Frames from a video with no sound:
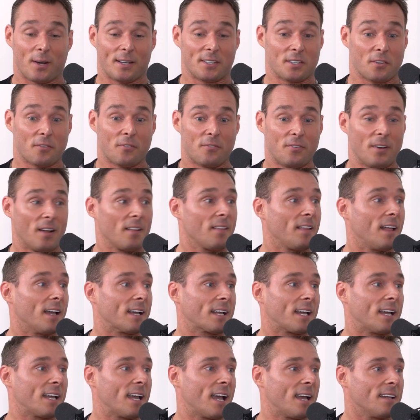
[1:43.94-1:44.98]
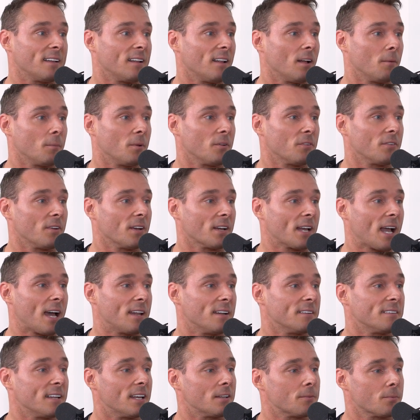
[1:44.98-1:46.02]
I just felt like I had to almost like out
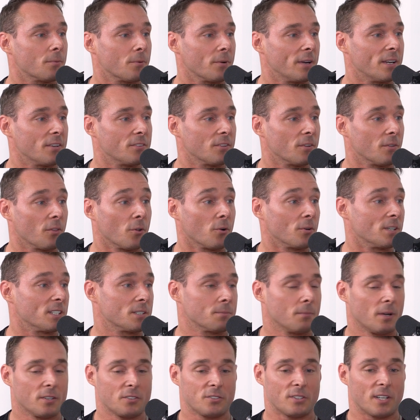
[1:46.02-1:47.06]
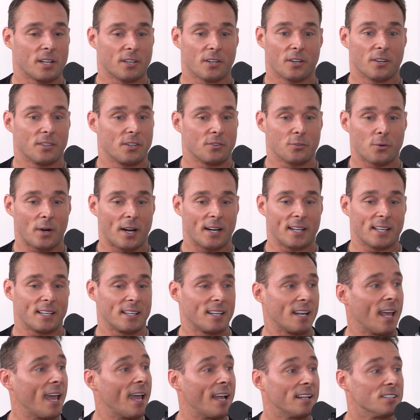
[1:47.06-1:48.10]
of desperation, learn as much as I could to try to get
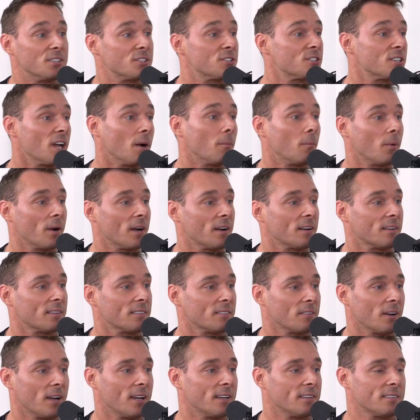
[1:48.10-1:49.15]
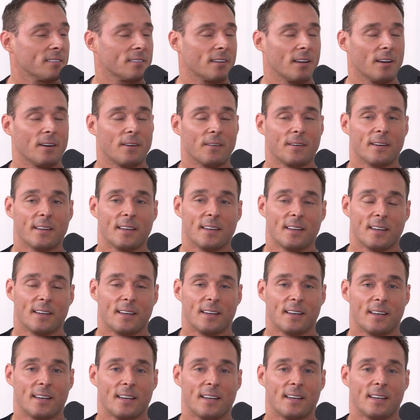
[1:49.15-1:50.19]
an edge somewhere. Right. Okay. So
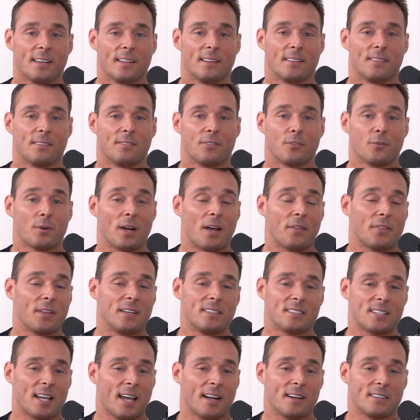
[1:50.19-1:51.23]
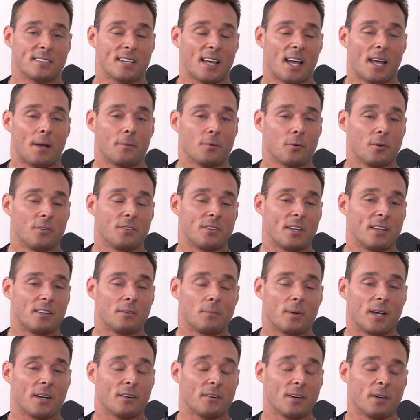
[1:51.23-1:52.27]
throughout the entire time, towards the end
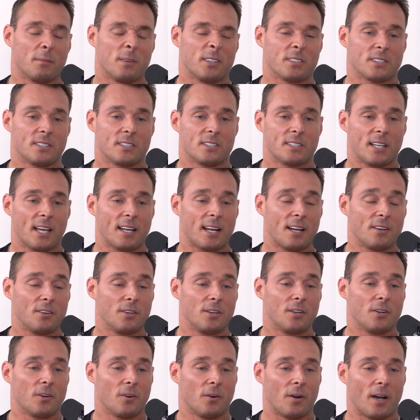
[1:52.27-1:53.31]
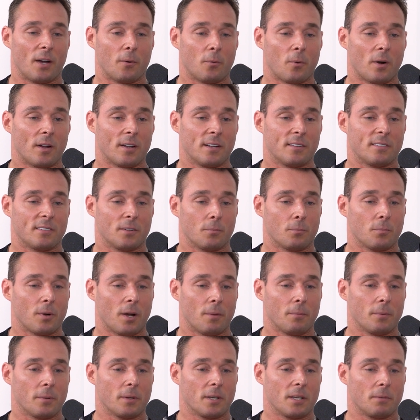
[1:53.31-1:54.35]
of my career at Michigan State, I knew I wanted to
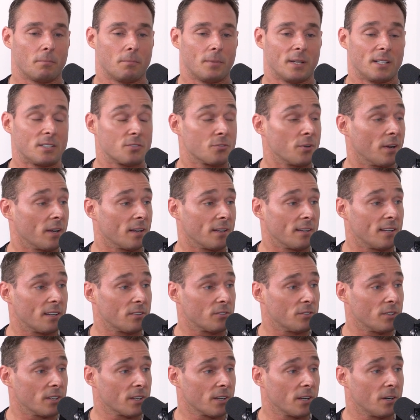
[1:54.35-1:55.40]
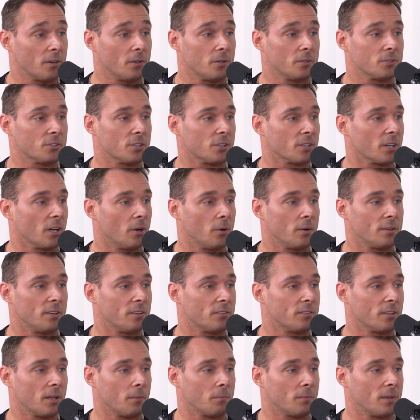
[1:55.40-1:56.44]
probably be a strength conditioning coach or go into
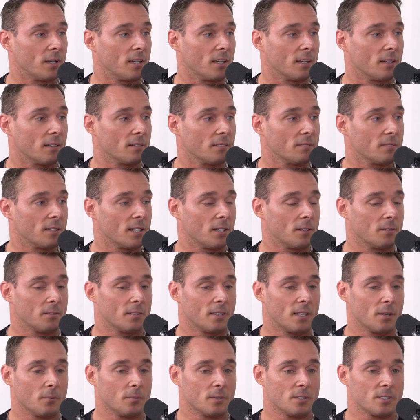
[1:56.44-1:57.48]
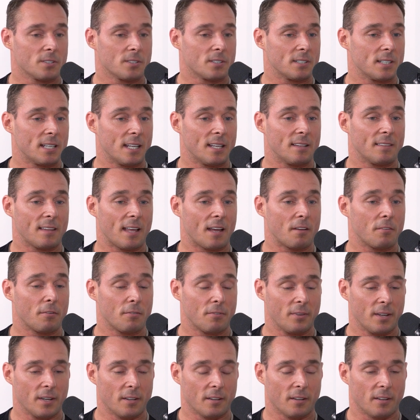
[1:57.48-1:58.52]
something that was in that
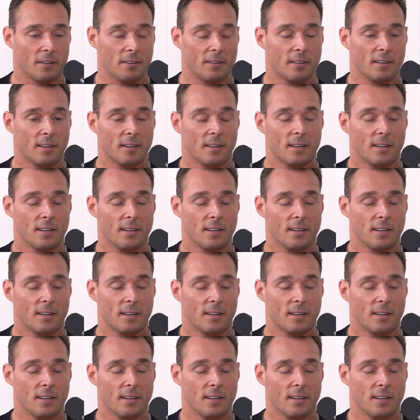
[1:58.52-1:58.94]
field.